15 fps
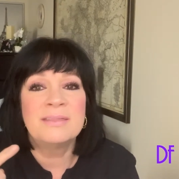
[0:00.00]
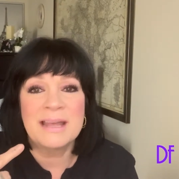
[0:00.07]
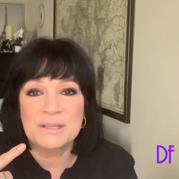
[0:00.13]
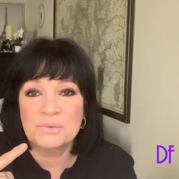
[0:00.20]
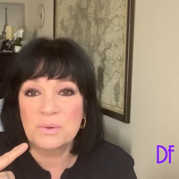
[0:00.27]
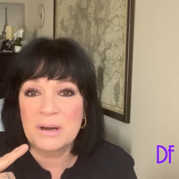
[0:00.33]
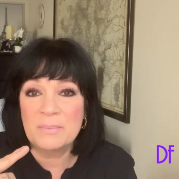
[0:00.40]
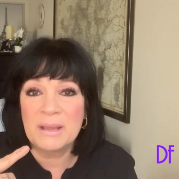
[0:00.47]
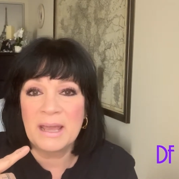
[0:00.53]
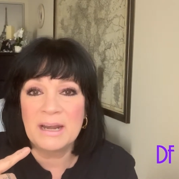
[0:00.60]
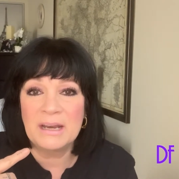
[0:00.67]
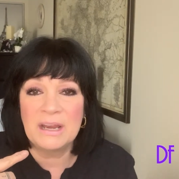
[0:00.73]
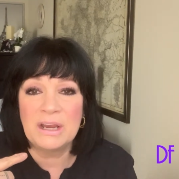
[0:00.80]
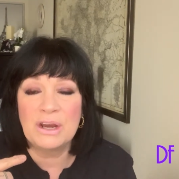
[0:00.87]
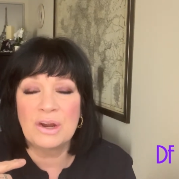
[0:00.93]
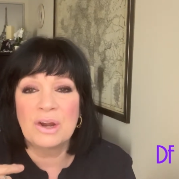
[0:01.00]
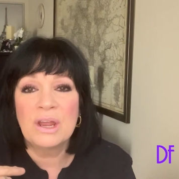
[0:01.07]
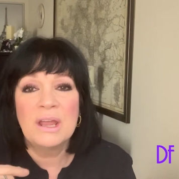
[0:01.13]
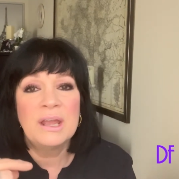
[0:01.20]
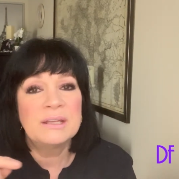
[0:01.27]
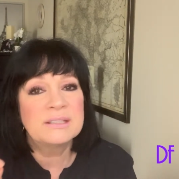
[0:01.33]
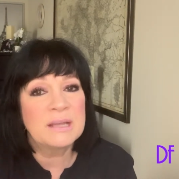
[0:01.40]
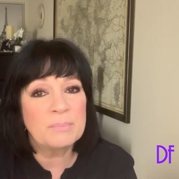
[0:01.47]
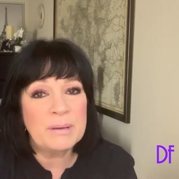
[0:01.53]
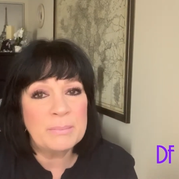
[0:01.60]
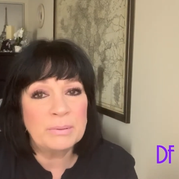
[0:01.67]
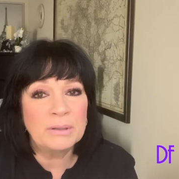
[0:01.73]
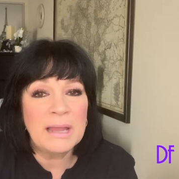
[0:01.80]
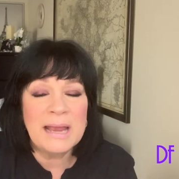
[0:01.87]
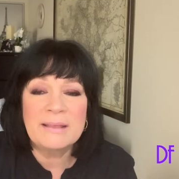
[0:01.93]
That's what I'm getting here. Some
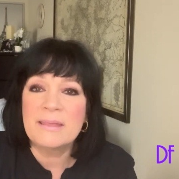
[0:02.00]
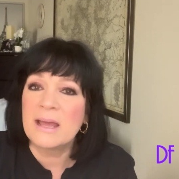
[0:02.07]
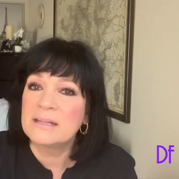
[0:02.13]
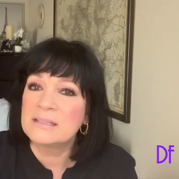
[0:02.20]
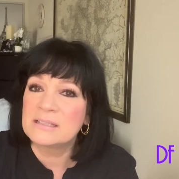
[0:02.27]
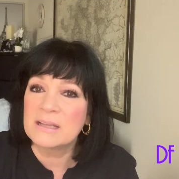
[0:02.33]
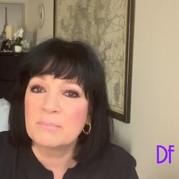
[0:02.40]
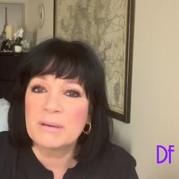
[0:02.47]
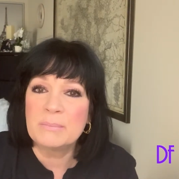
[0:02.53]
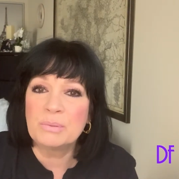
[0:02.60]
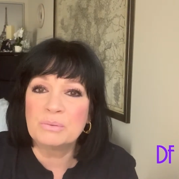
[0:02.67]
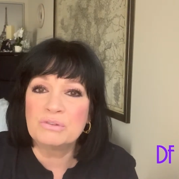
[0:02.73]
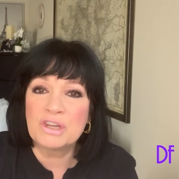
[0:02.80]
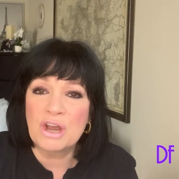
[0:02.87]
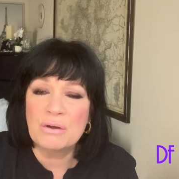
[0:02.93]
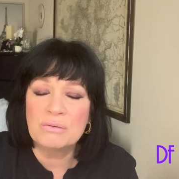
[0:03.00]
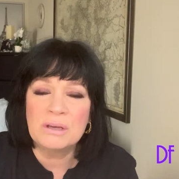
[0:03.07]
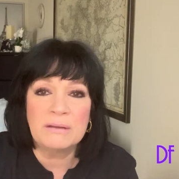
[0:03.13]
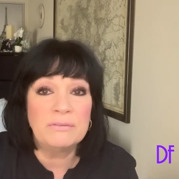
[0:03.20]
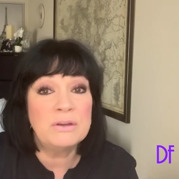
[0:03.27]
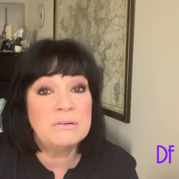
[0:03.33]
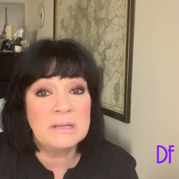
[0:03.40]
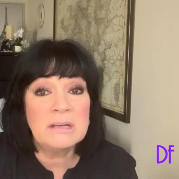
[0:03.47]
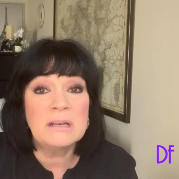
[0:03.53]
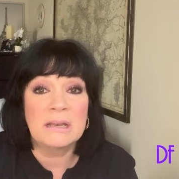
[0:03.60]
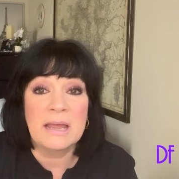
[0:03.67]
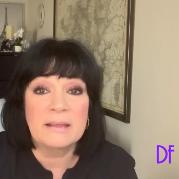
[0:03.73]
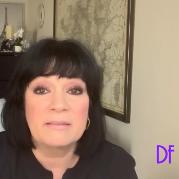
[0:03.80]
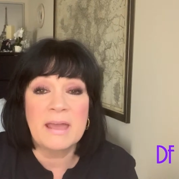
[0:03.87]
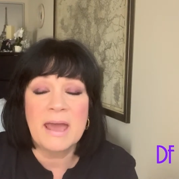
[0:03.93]
people like that, some people don't. If you didn't
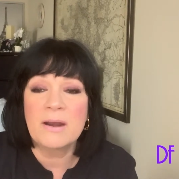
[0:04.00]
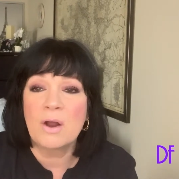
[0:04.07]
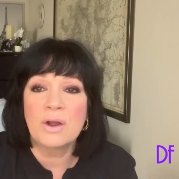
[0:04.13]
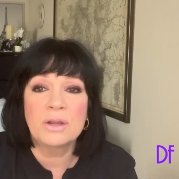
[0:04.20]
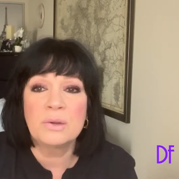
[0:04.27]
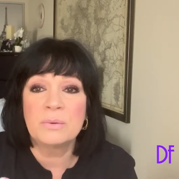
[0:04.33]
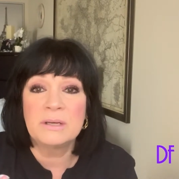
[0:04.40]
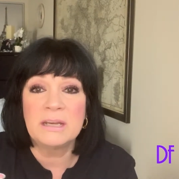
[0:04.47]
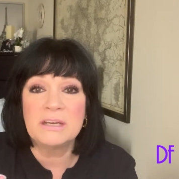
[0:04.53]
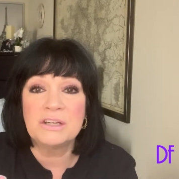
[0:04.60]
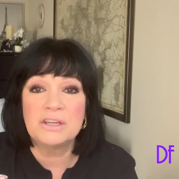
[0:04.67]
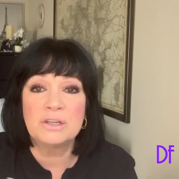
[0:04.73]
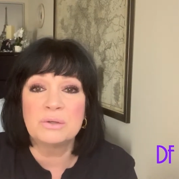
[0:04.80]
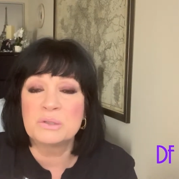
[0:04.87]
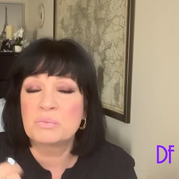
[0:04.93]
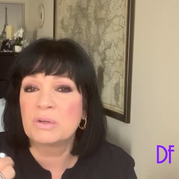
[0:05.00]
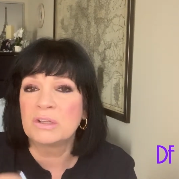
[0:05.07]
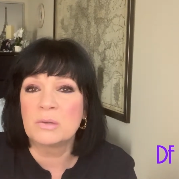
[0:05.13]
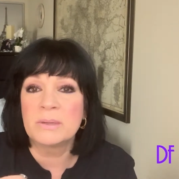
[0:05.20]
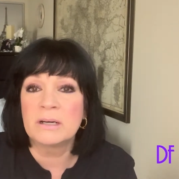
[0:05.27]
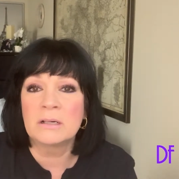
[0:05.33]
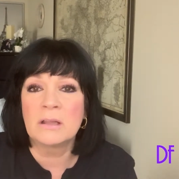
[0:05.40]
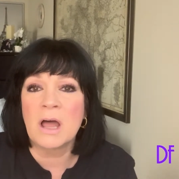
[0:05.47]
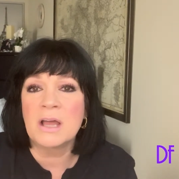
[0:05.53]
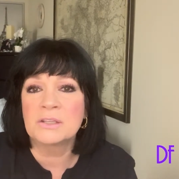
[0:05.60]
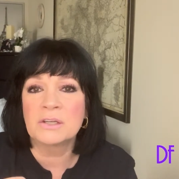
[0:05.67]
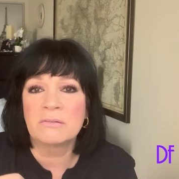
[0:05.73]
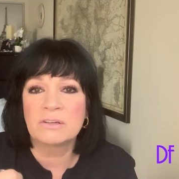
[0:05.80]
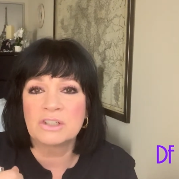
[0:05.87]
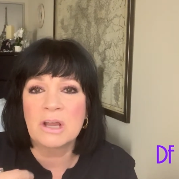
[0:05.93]
like that, all you would need to do is put a little bit of
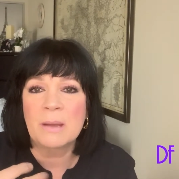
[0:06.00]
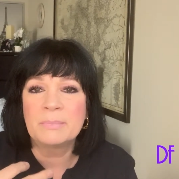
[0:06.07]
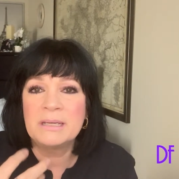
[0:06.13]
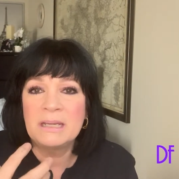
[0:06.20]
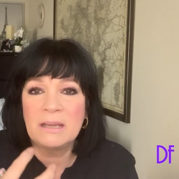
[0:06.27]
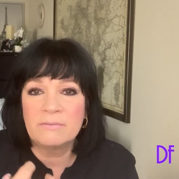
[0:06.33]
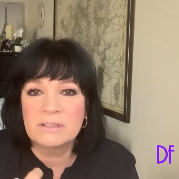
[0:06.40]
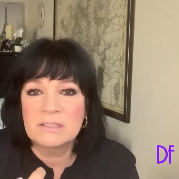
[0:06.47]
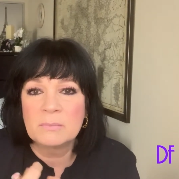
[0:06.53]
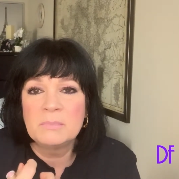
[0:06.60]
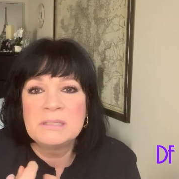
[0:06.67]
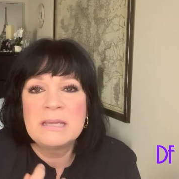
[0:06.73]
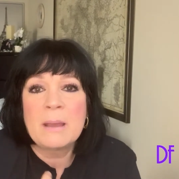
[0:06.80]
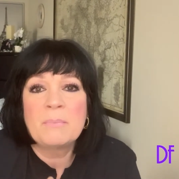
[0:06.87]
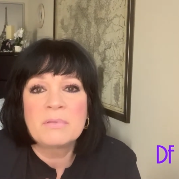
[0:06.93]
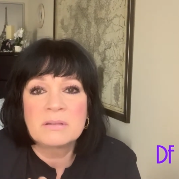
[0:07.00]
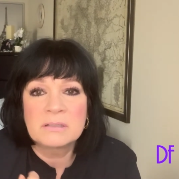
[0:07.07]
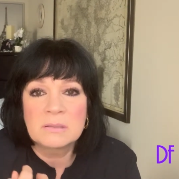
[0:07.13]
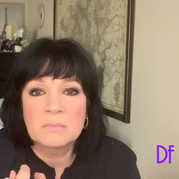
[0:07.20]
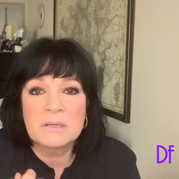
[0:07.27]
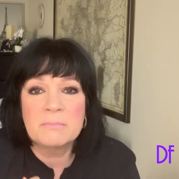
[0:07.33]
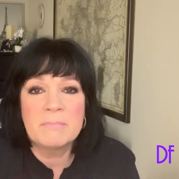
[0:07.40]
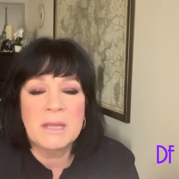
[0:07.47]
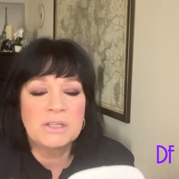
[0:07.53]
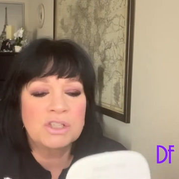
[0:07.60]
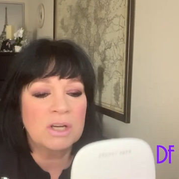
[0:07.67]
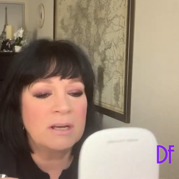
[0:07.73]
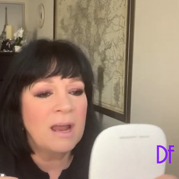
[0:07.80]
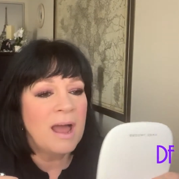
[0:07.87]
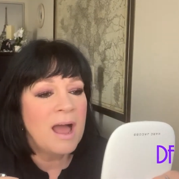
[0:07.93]
gloss over top to give it some depth and some
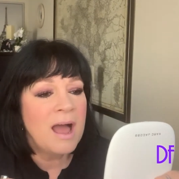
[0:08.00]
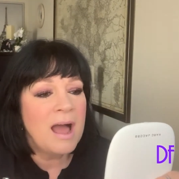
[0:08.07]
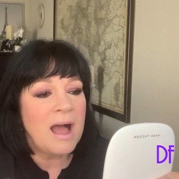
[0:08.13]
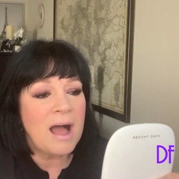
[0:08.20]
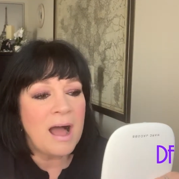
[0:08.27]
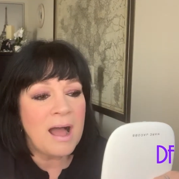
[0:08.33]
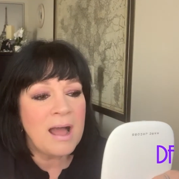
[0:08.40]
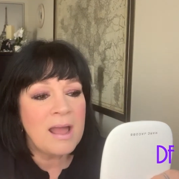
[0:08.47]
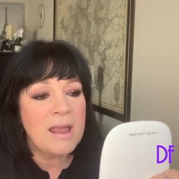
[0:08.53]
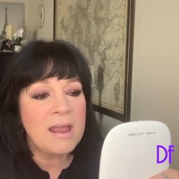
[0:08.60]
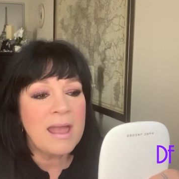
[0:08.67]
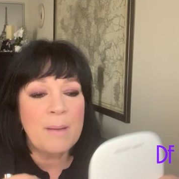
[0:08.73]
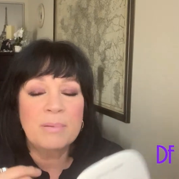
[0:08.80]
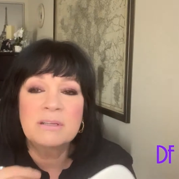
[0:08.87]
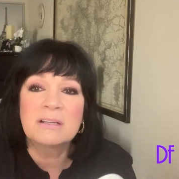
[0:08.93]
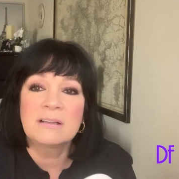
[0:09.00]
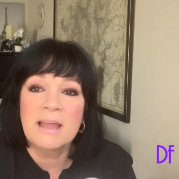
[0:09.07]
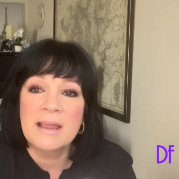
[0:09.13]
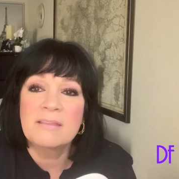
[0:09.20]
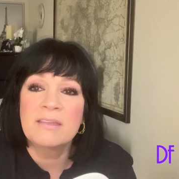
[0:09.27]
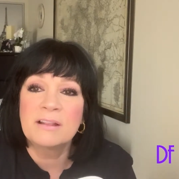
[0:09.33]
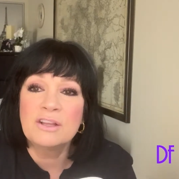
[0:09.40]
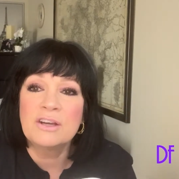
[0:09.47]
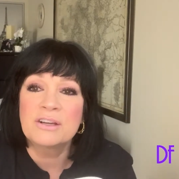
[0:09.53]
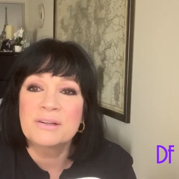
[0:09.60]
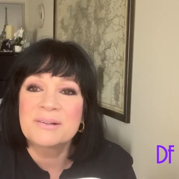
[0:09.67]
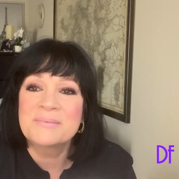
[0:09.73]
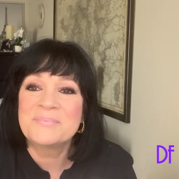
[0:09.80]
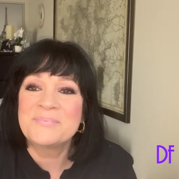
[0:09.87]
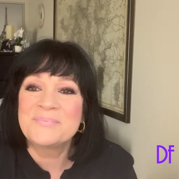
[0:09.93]
dimension. I happen to like the look.